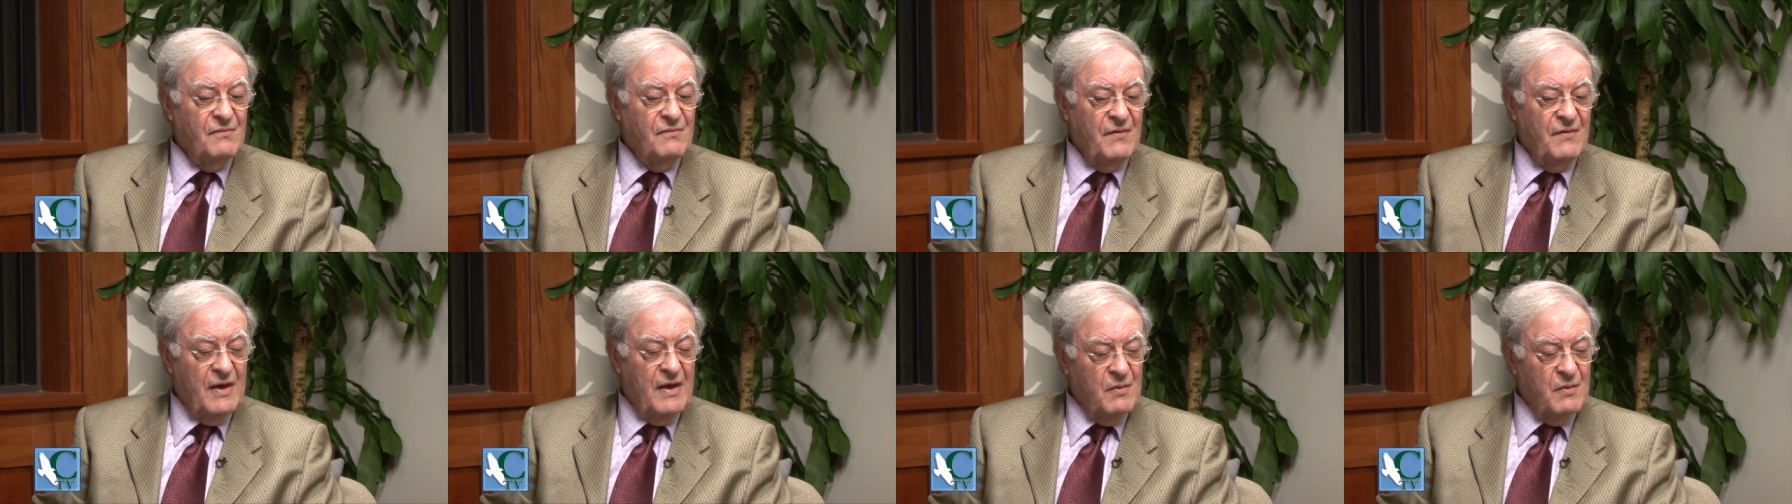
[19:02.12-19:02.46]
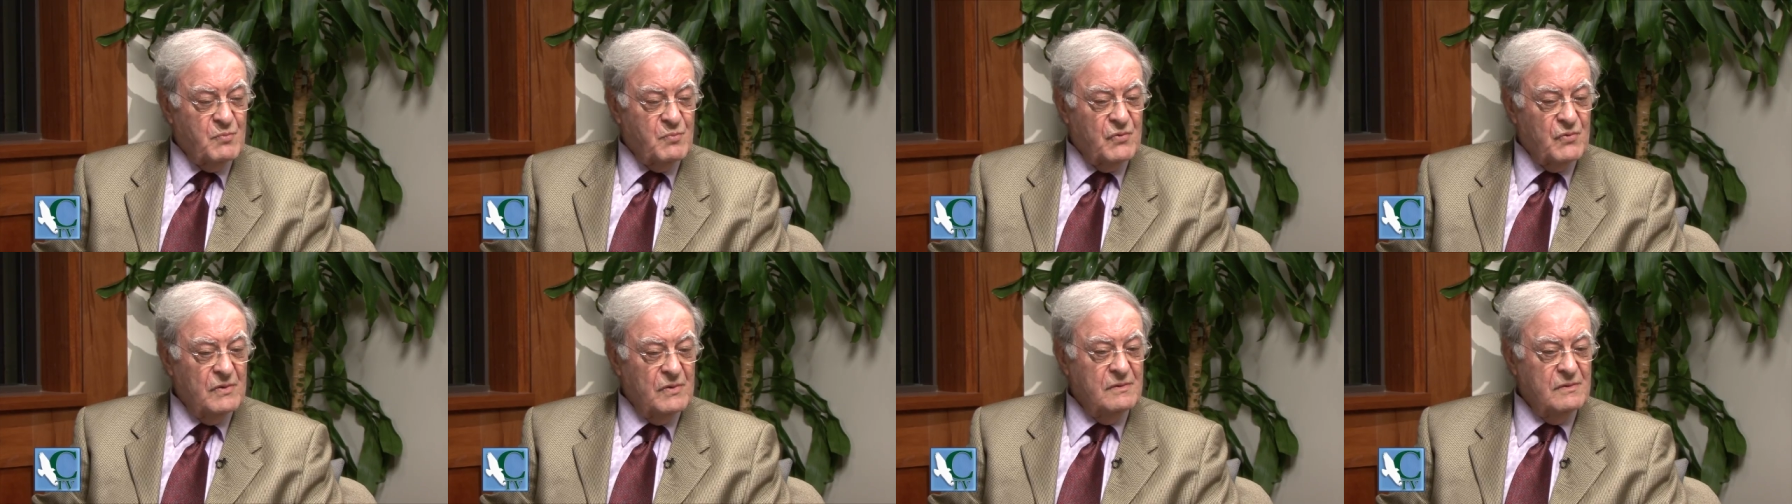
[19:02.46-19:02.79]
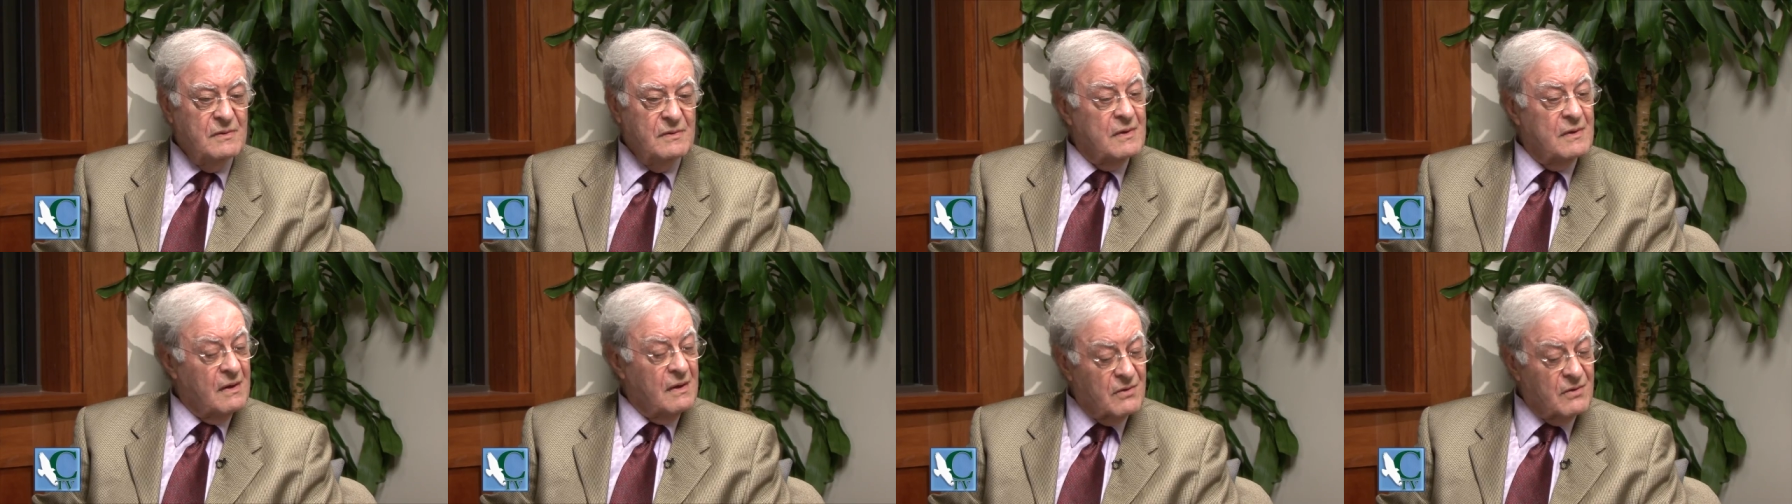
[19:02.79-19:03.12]
of April,
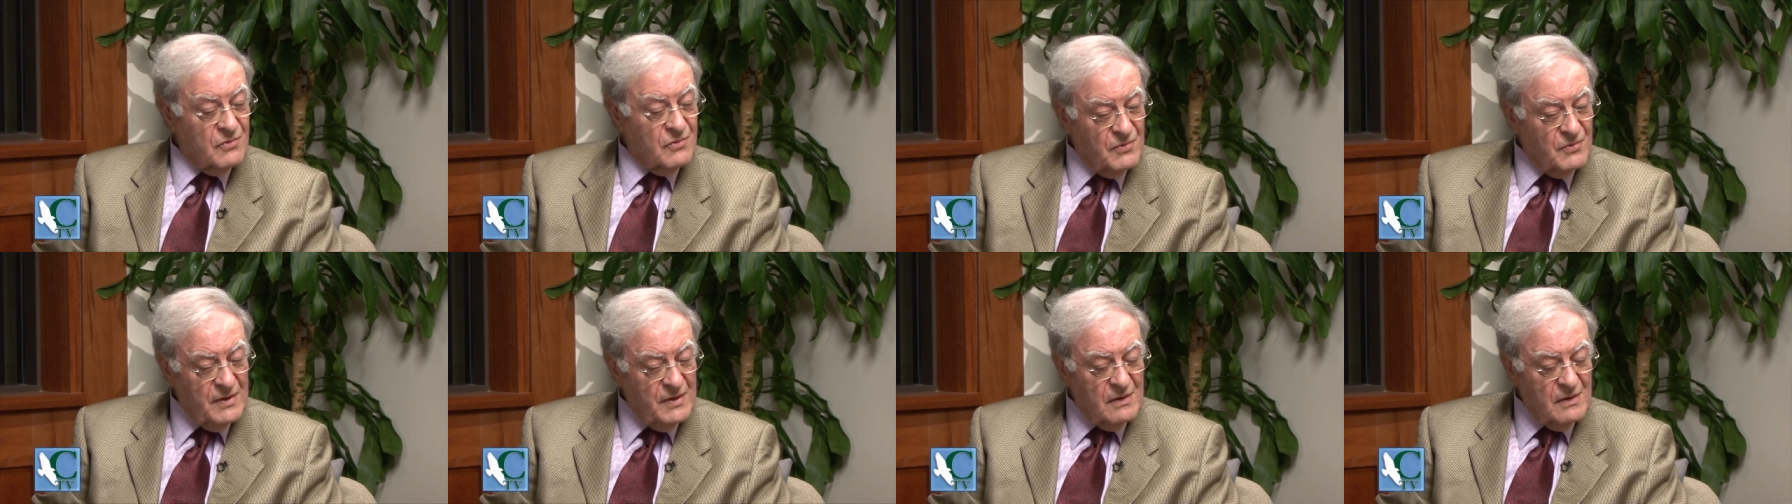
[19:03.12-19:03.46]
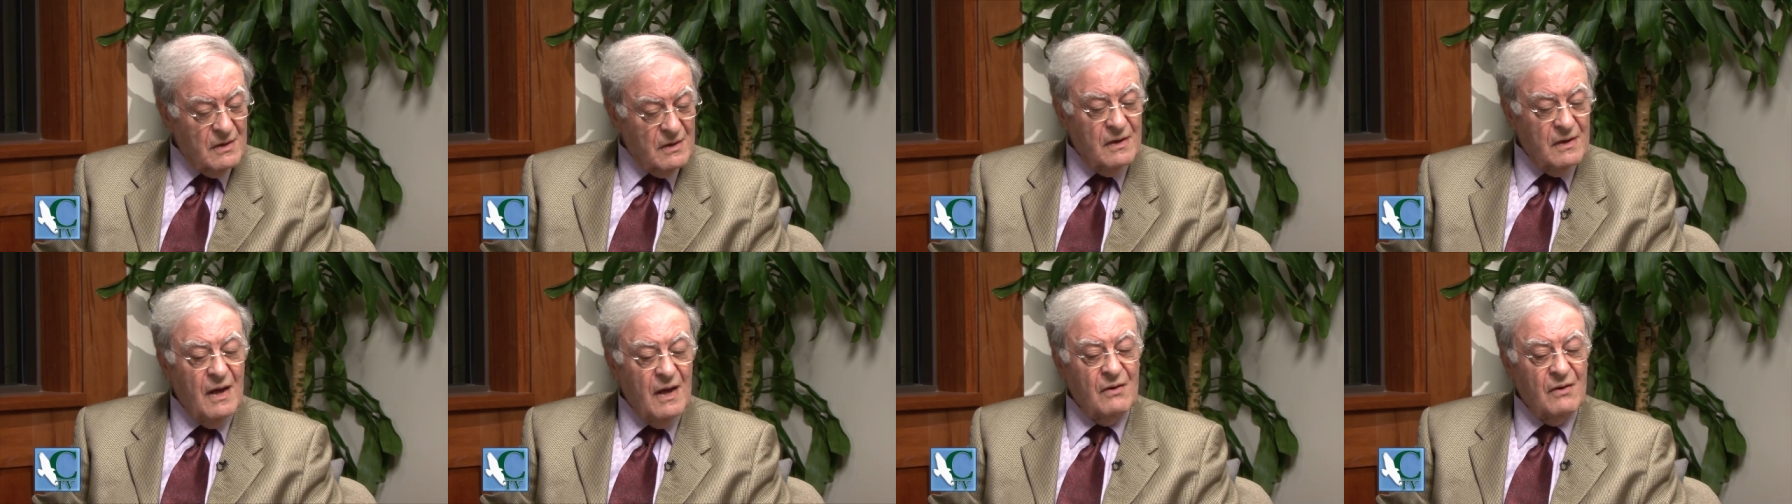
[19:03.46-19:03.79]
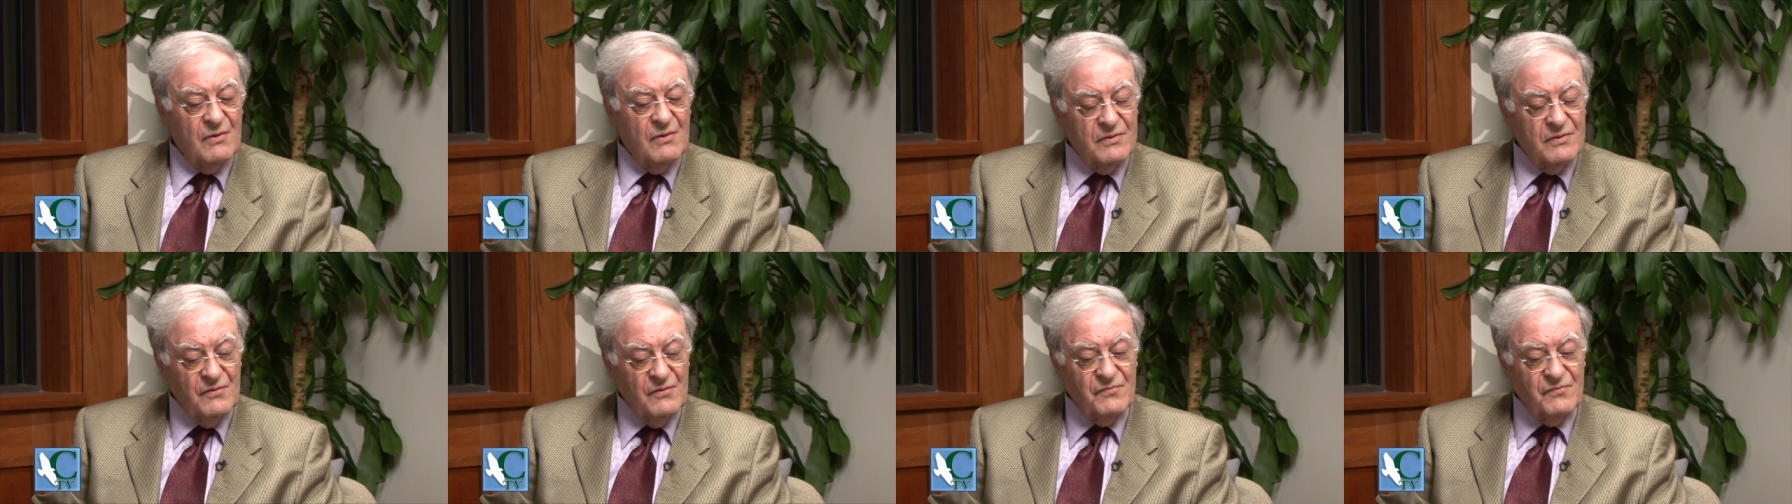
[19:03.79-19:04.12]
3 o'clock
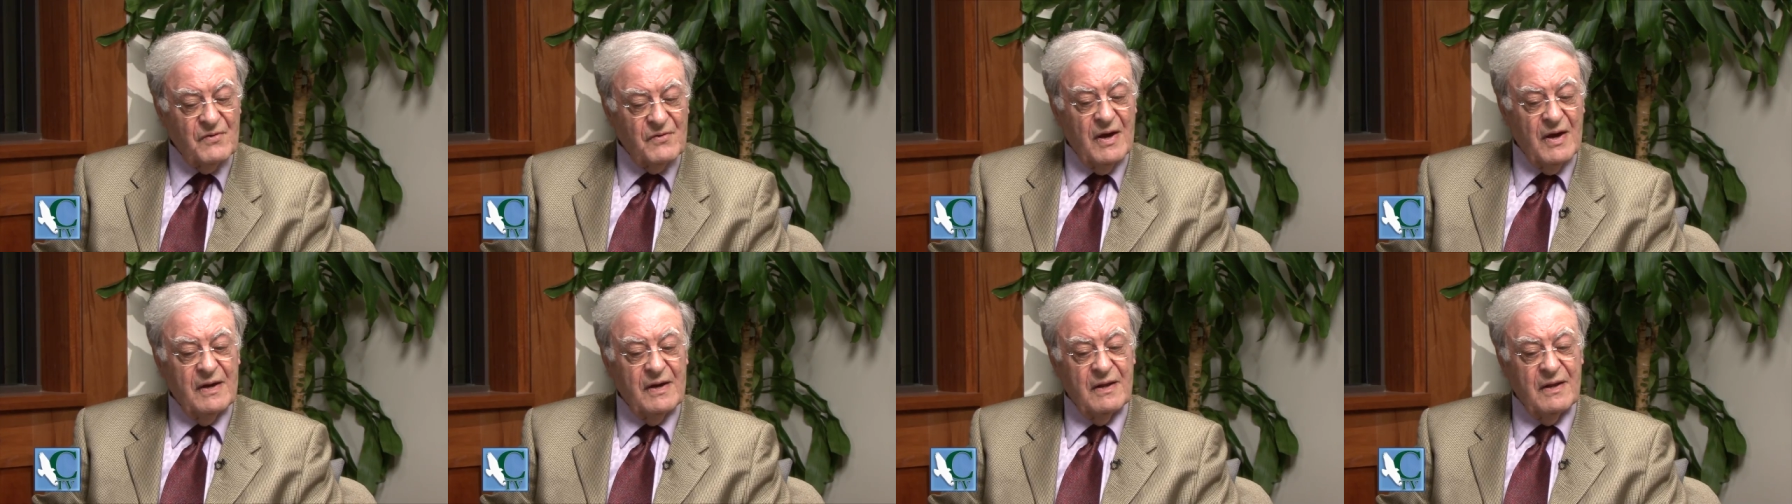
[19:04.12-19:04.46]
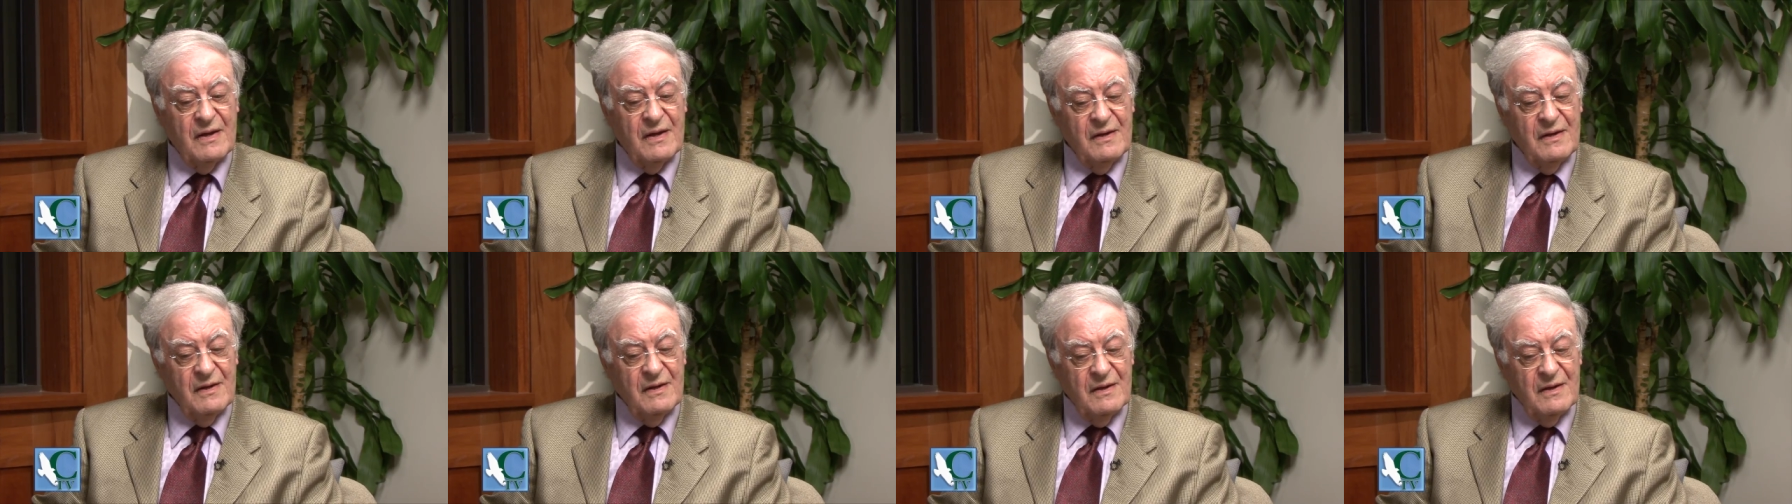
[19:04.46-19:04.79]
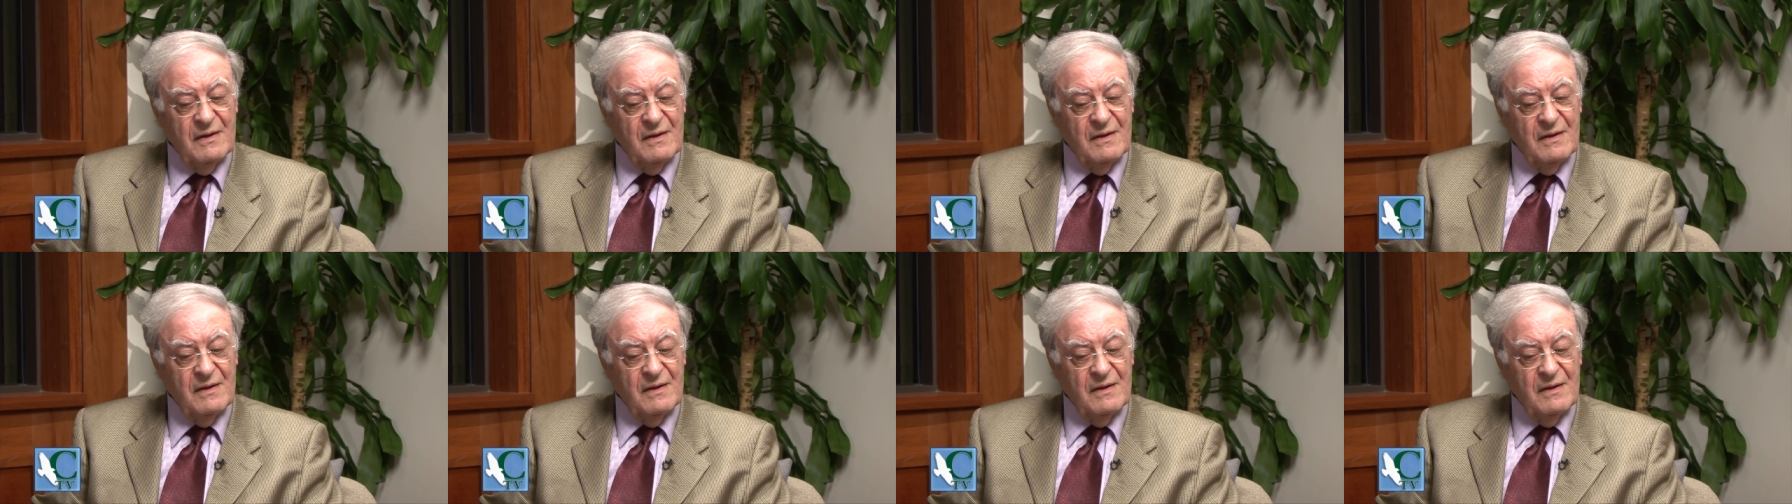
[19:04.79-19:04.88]
on a Friday,